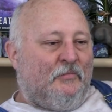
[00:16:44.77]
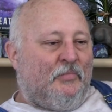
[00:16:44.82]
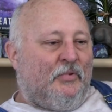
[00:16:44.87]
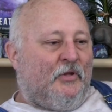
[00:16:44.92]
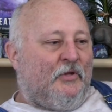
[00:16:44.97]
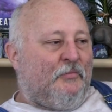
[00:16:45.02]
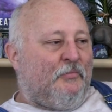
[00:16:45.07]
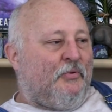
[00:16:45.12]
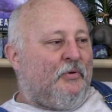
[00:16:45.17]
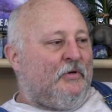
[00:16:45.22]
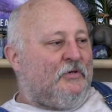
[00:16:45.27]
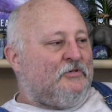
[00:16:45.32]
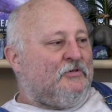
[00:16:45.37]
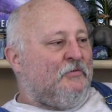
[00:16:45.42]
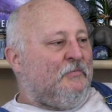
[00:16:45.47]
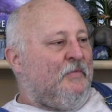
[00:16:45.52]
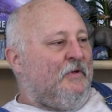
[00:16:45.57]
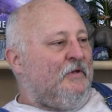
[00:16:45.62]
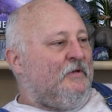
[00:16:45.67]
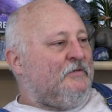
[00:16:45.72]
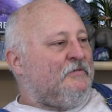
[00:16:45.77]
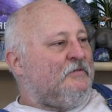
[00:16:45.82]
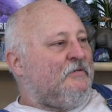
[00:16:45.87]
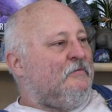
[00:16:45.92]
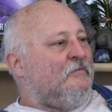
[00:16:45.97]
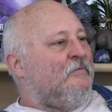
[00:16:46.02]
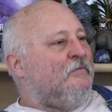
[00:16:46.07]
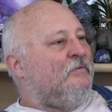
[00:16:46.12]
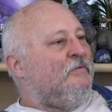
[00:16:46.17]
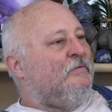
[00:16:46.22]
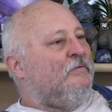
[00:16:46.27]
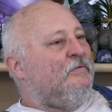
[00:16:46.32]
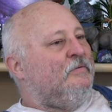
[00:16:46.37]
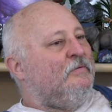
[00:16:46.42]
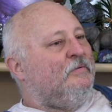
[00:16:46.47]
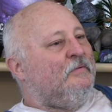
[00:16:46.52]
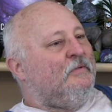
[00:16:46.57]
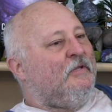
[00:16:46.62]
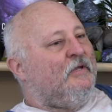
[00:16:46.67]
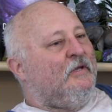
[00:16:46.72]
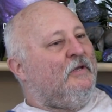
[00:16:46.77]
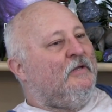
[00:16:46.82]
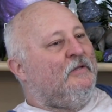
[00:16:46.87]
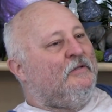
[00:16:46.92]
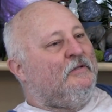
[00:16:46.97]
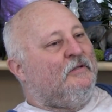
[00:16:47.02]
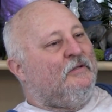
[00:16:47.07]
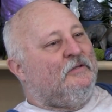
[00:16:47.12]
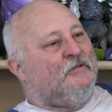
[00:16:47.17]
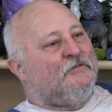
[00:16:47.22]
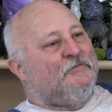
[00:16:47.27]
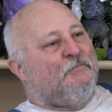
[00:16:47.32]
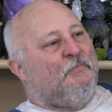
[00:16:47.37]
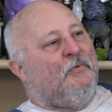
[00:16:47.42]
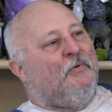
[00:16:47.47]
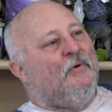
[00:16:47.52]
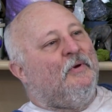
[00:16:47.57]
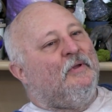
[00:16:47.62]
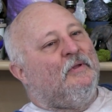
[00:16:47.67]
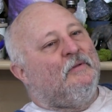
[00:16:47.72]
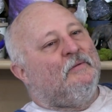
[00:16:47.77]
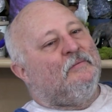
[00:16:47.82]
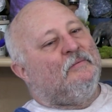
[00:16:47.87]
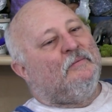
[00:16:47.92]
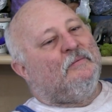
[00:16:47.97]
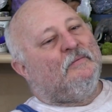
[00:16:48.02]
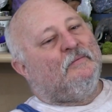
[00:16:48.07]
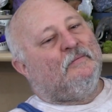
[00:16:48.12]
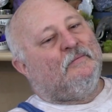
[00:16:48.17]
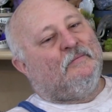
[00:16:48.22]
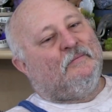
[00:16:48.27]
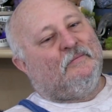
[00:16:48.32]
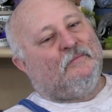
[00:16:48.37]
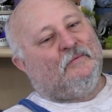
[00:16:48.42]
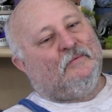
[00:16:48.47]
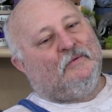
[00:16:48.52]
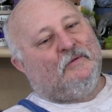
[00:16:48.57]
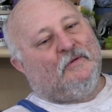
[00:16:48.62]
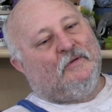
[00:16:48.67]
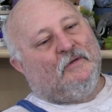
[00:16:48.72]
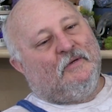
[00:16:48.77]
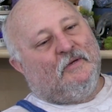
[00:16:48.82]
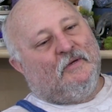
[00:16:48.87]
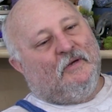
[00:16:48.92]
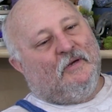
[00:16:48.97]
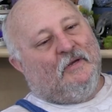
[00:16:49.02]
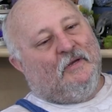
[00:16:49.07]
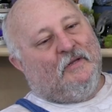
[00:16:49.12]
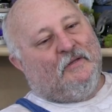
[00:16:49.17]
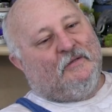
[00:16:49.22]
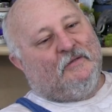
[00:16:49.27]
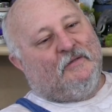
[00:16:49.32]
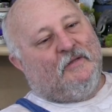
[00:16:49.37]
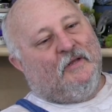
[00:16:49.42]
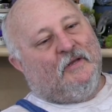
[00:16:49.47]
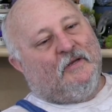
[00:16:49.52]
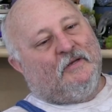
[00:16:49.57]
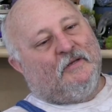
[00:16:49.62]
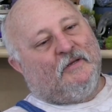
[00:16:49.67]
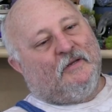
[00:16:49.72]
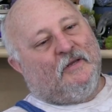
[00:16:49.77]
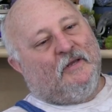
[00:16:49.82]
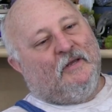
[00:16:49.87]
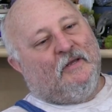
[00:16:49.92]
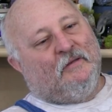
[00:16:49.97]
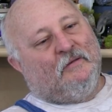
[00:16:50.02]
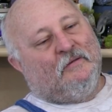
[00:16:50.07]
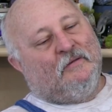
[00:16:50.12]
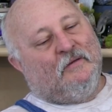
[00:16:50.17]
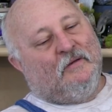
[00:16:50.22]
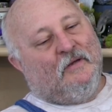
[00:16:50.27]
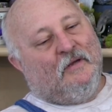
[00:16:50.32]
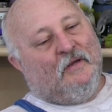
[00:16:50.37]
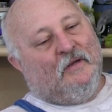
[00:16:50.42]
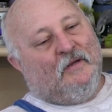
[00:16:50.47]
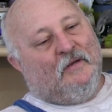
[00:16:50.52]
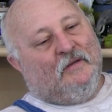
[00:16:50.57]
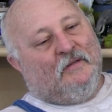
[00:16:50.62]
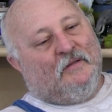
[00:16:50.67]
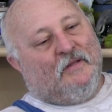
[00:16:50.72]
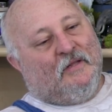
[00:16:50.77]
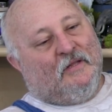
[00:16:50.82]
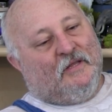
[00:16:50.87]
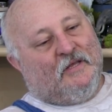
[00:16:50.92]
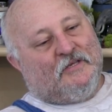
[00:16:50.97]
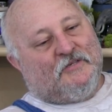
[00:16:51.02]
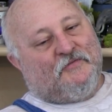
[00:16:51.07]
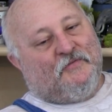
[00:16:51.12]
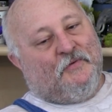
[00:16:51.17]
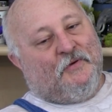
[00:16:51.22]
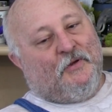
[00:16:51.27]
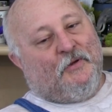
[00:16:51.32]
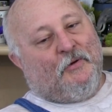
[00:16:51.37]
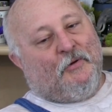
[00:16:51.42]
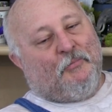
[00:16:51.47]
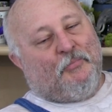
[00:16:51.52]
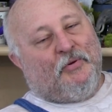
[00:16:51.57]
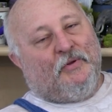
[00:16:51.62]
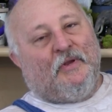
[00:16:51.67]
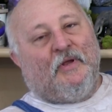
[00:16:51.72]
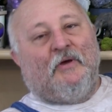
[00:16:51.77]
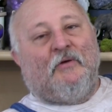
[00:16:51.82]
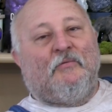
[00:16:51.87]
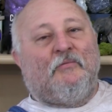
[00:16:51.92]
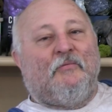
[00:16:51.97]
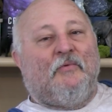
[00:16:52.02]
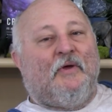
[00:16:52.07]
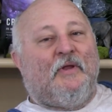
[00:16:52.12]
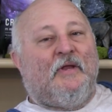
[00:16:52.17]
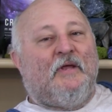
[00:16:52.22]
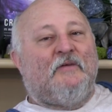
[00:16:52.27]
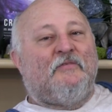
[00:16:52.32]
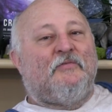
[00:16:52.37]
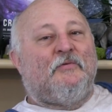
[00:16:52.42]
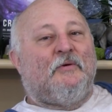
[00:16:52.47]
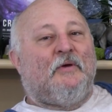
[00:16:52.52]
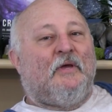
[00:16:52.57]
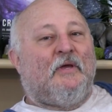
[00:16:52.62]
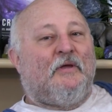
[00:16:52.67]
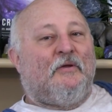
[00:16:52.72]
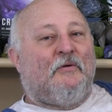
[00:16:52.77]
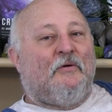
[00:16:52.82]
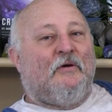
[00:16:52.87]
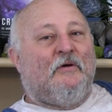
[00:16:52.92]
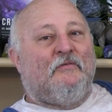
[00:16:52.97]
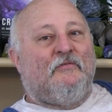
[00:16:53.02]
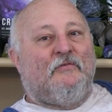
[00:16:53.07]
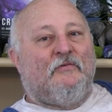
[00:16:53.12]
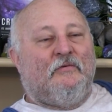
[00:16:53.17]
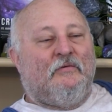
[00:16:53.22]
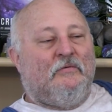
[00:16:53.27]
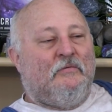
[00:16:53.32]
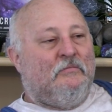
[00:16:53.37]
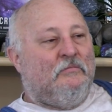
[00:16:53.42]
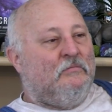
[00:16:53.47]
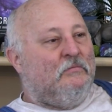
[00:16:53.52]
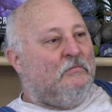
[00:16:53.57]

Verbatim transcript: blood pressure medicine to get to this point. I had to take it again. That last video I put out right after I got off,